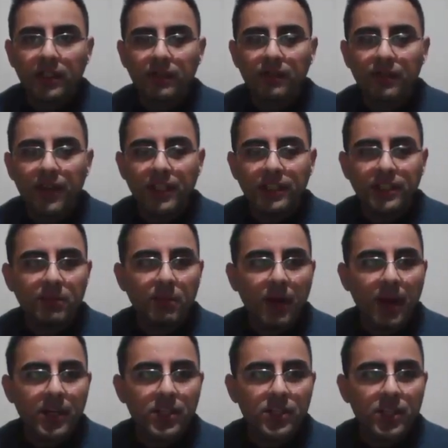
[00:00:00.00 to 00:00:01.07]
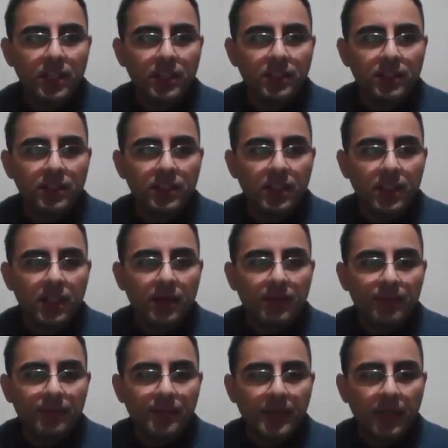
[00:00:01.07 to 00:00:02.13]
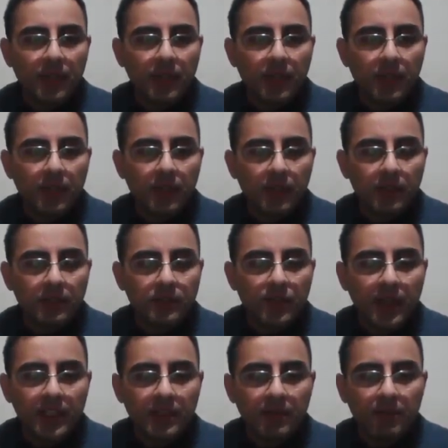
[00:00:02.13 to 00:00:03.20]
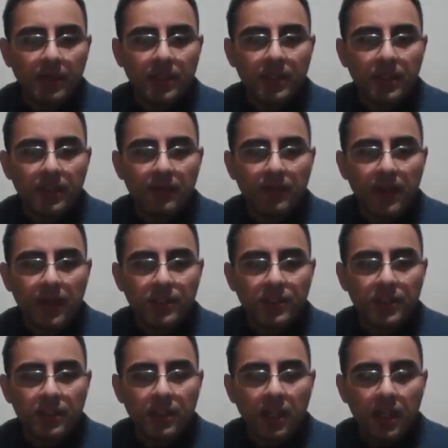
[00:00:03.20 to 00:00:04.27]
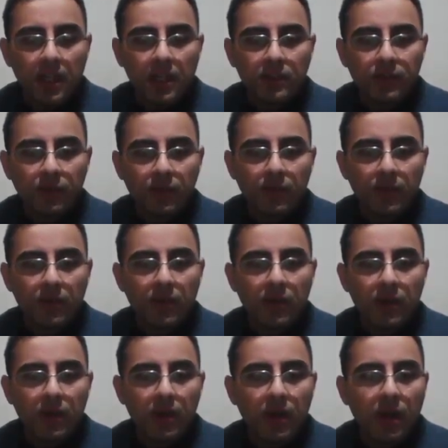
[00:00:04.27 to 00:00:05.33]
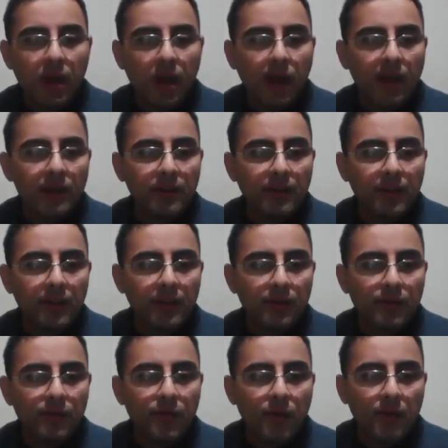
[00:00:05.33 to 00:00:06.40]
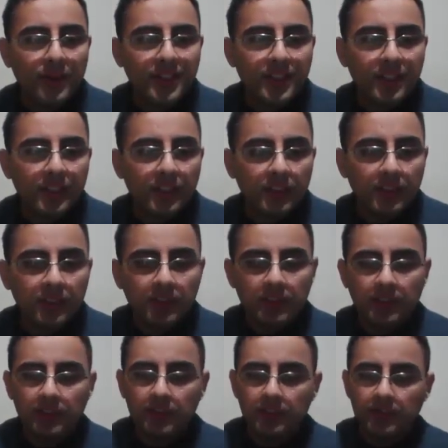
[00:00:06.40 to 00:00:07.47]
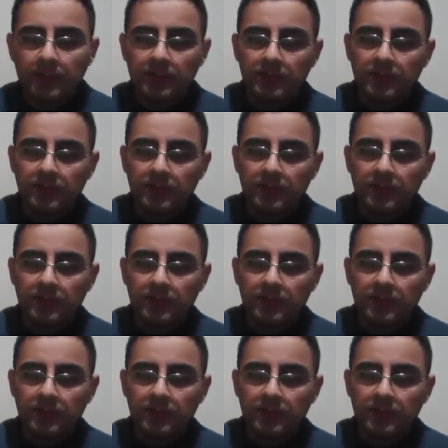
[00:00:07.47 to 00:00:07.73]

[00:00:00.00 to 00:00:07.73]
one infected patient mm, uh, transmit infection to other 14